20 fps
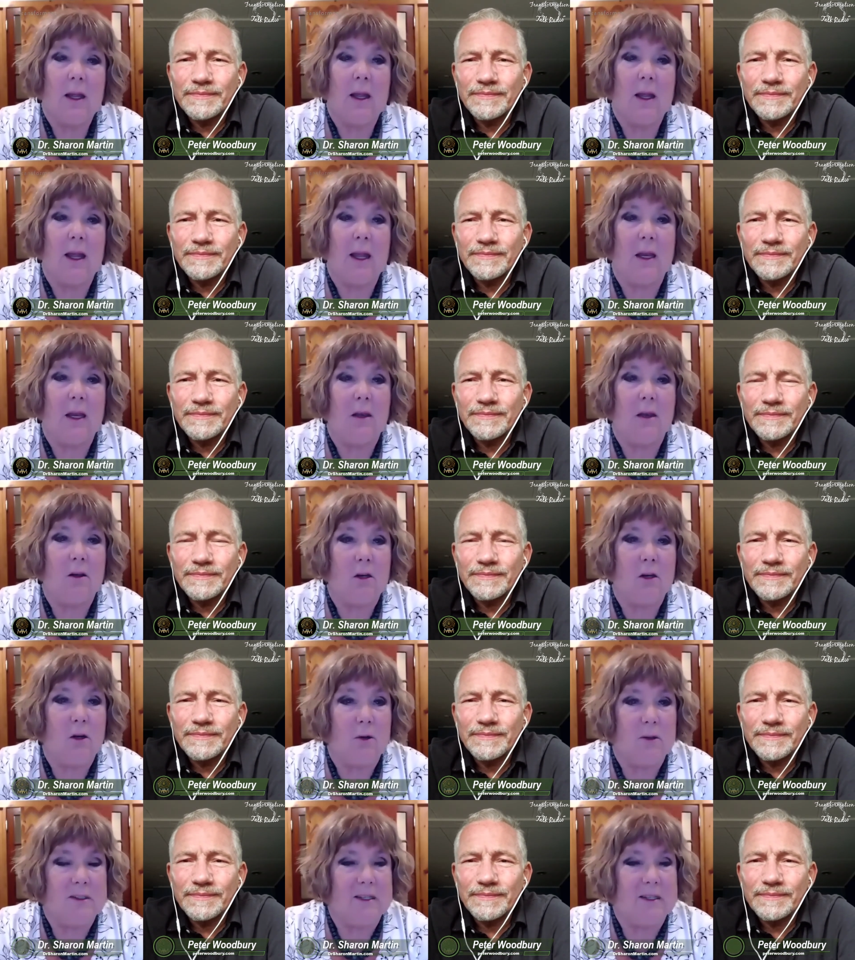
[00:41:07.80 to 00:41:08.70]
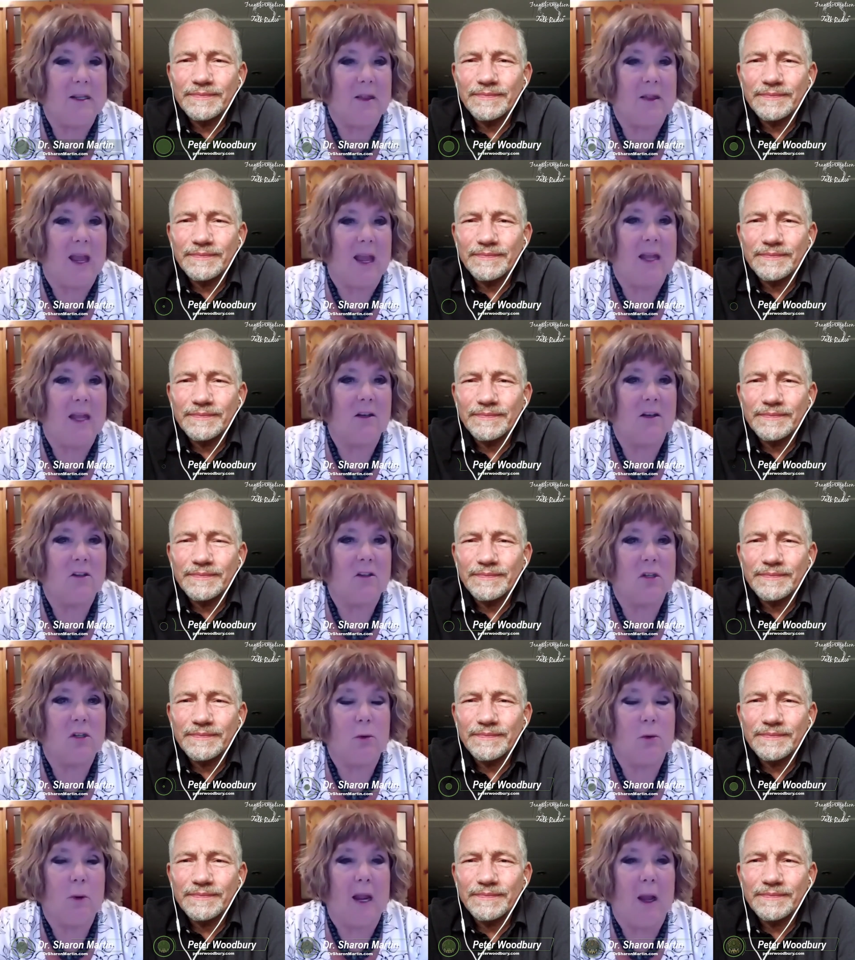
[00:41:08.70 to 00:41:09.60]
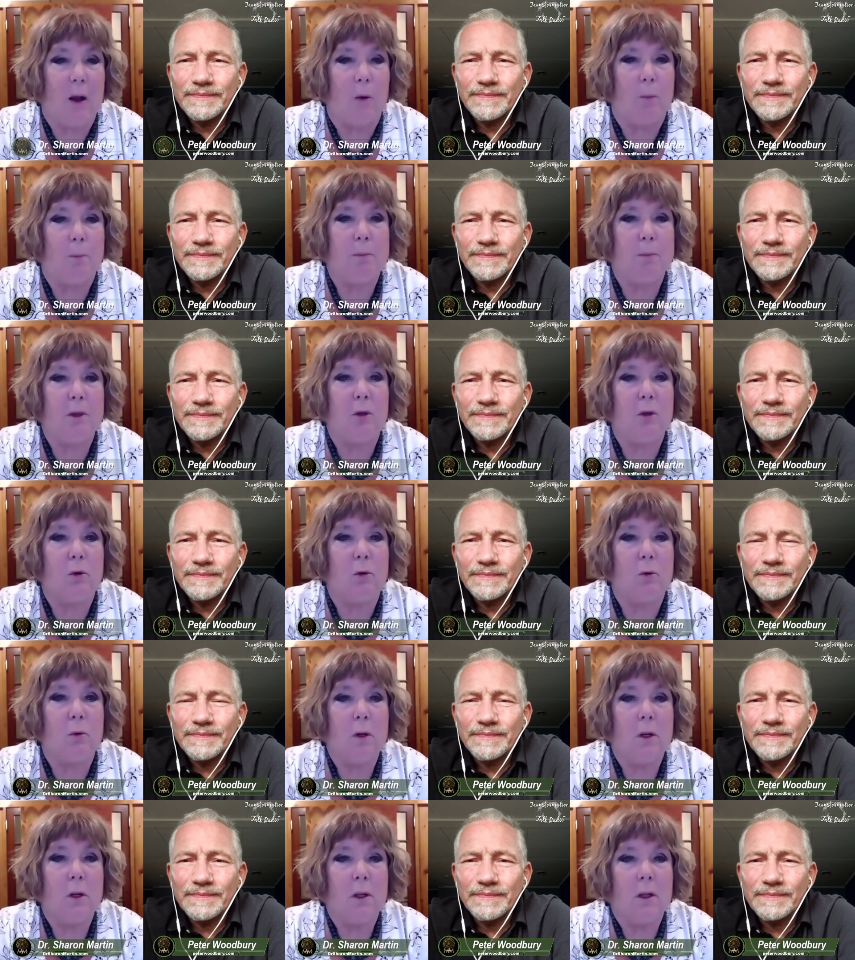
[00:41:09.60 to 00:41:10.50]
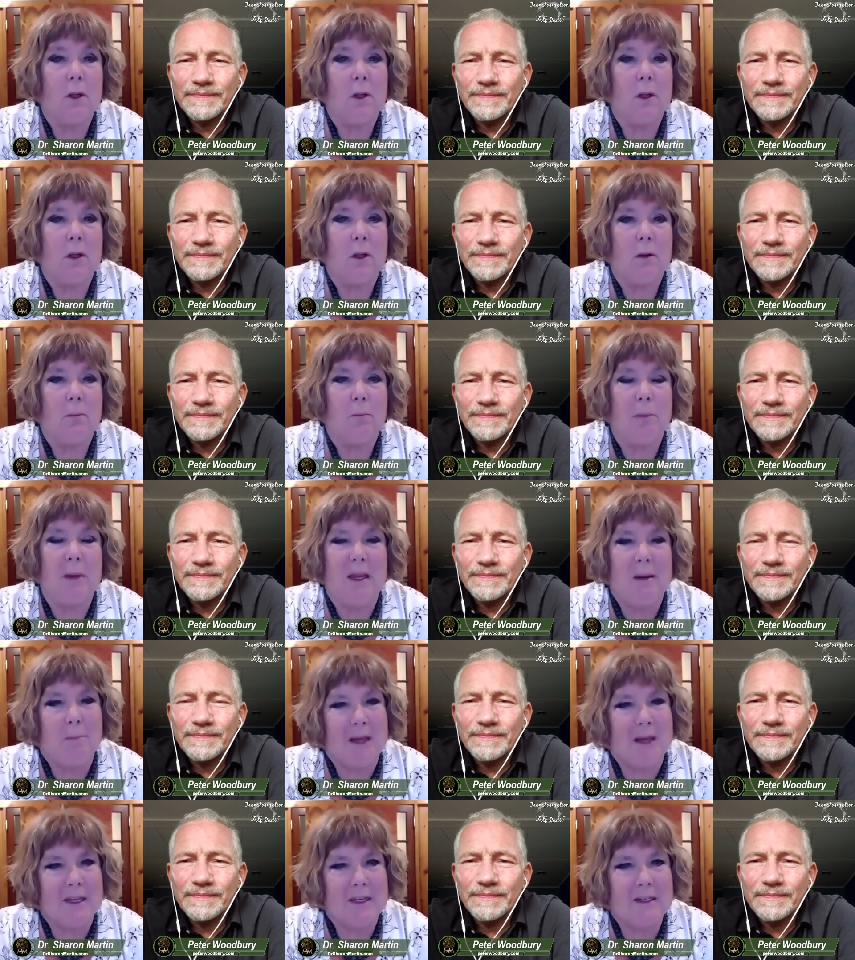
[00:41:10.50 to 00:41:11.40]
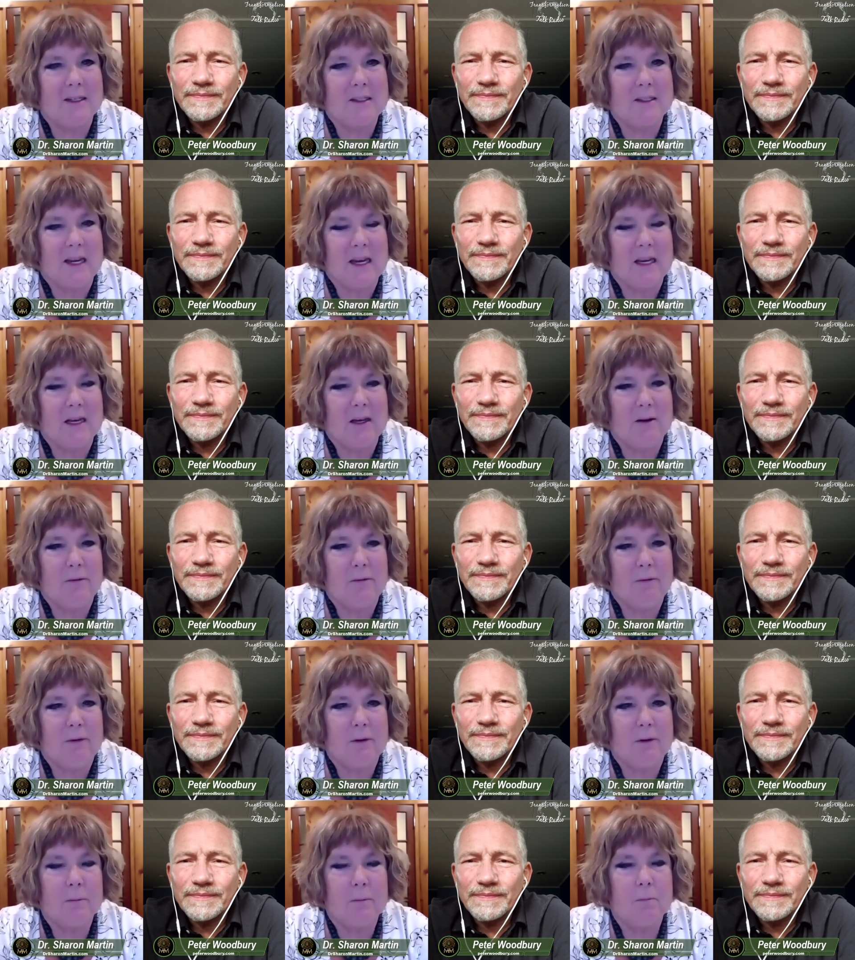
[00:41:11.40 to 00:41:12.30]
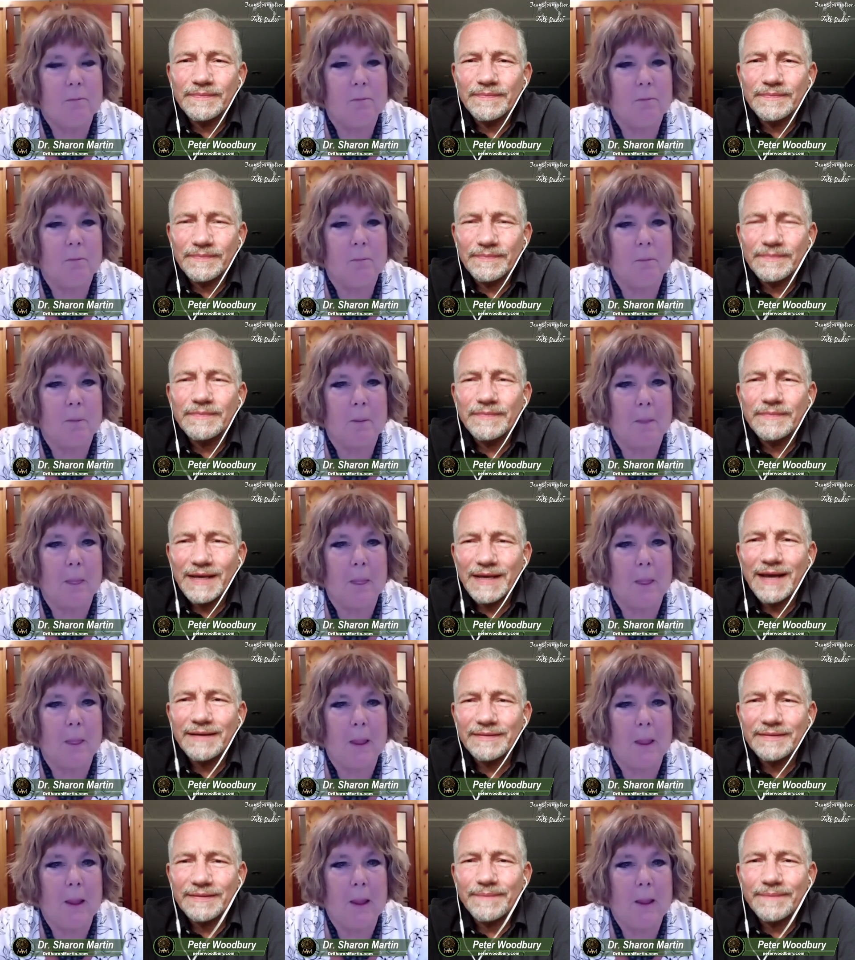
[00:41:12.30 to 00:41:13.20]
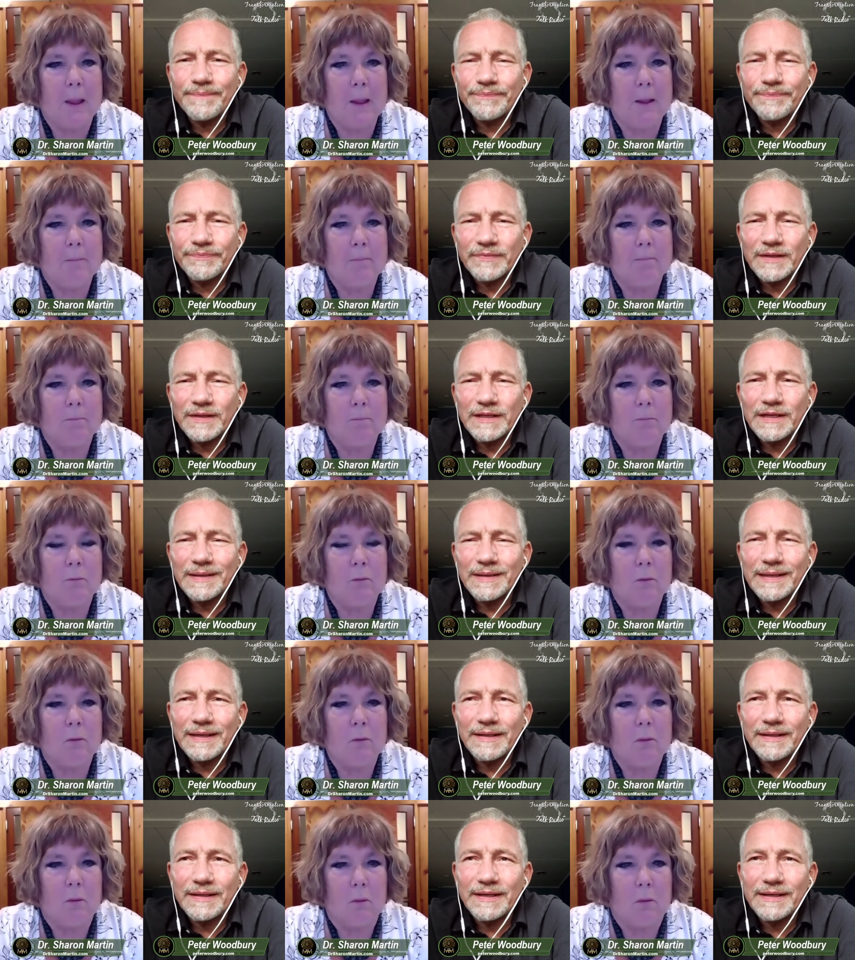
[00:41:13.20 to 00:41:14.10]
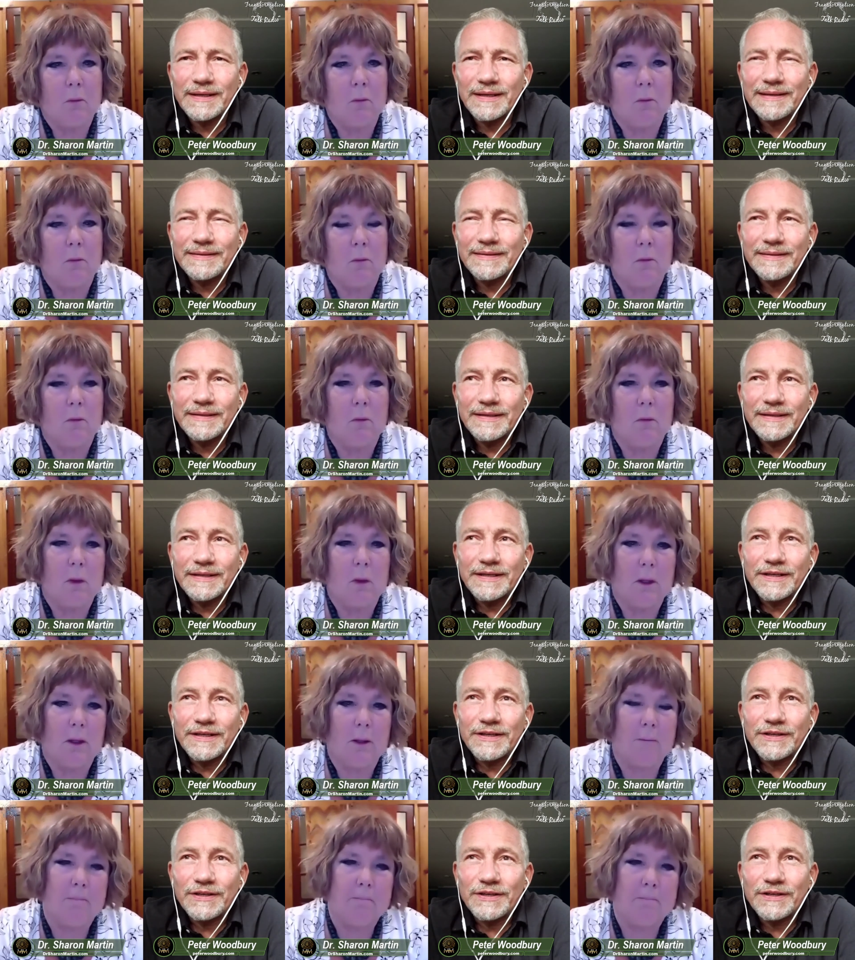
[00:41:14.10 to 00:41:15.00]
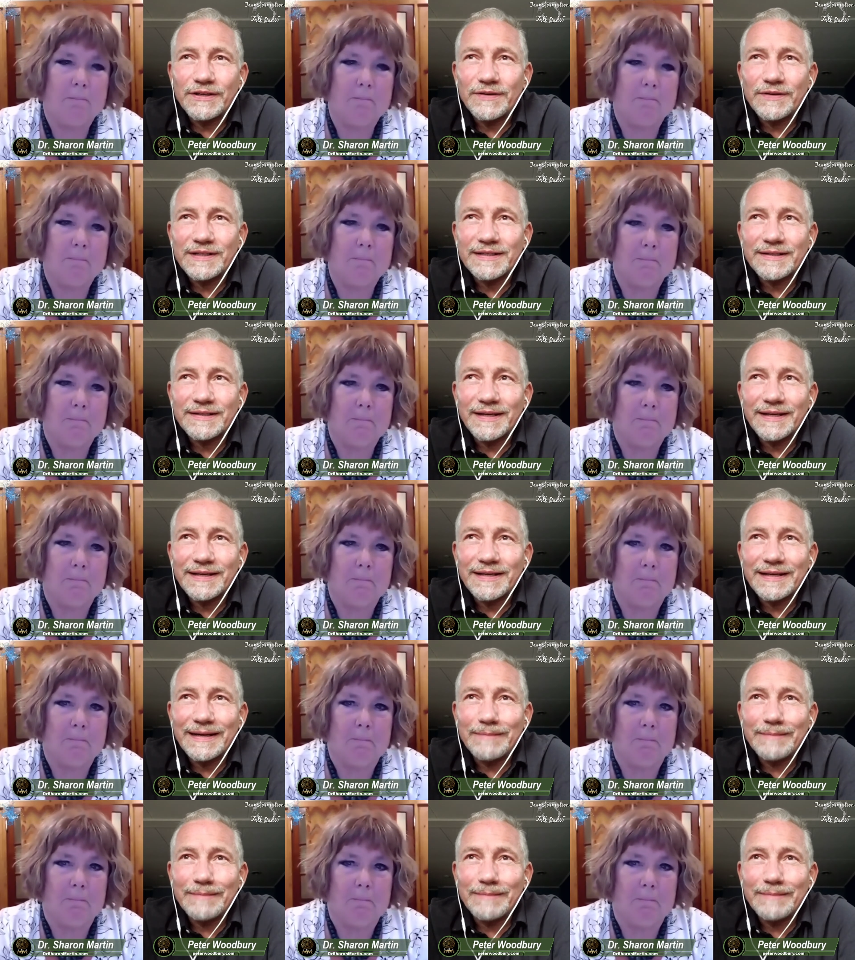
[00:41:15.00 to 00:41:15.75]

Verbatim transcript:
Speaker 1: and using that to help you be meditative?
Speaker 2: Yes. You know, it's like,